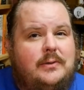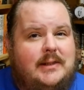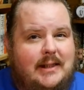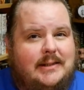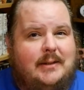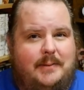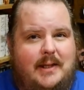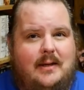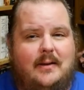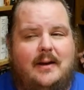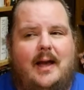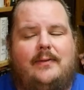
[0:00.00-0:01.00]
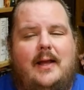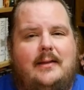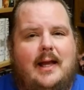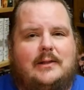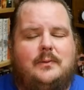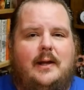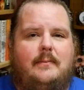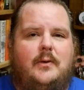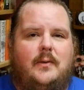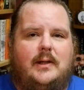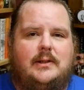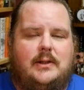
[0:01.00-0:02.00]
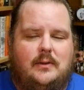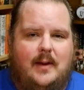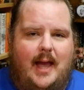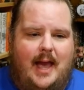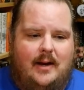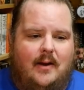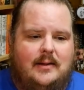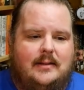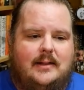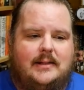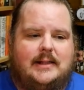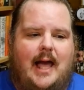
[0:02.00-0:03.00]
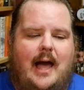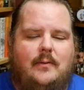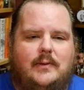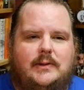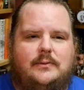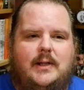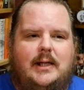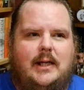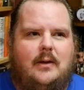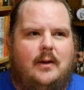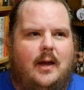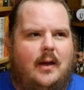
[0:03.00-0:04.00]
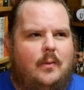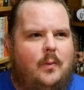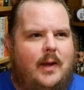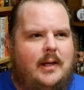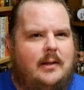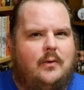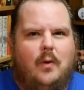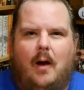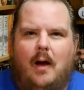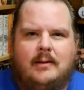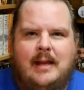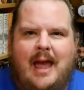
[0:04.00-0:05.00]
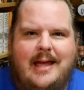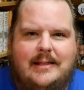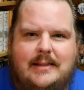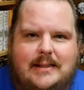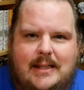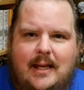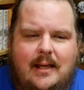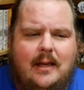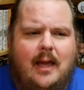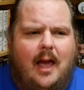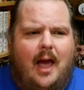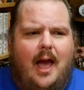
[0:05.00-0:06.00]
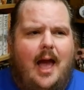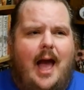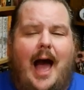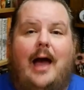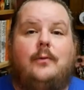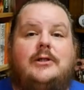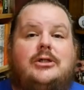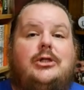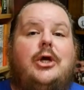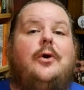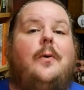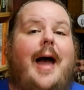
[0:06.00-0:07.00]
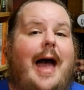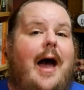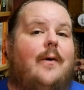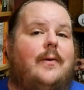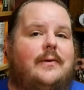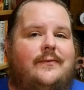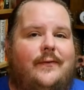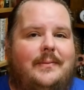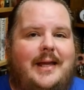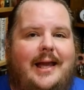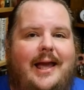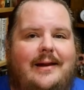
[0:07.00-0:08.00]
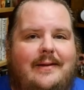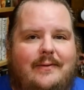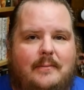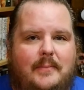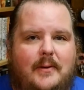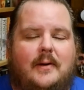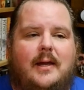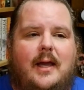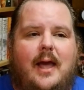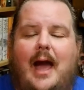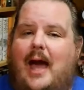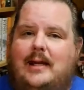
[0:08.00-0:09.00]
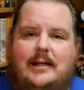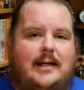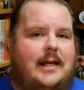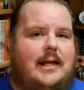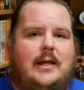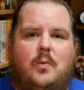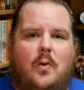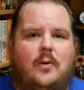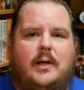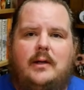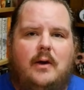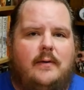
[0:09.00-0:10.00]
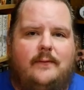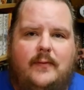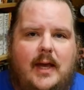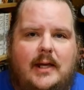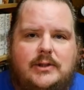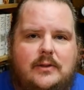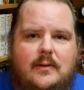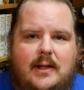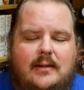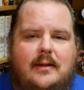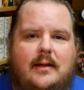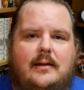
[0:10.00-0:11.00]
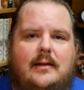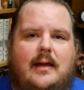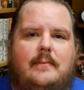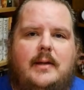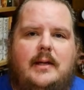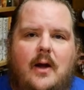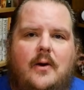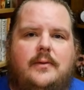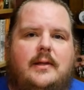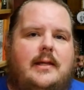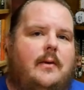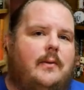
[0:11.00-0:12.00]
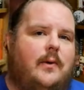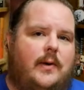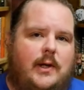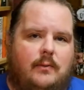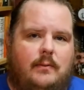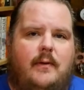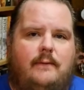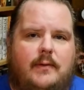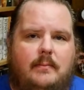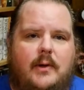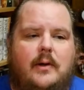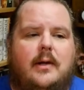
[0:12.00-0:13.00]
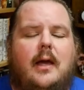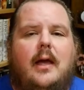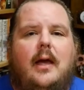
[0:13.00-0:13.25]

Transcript: disappear. I think that's what I'm going to add on to this. I was reading uh, When Crawdads Sing. I was two hours from the end of the book. I didn't get any warning, notification, or anything to let me know that they were going to remove the book.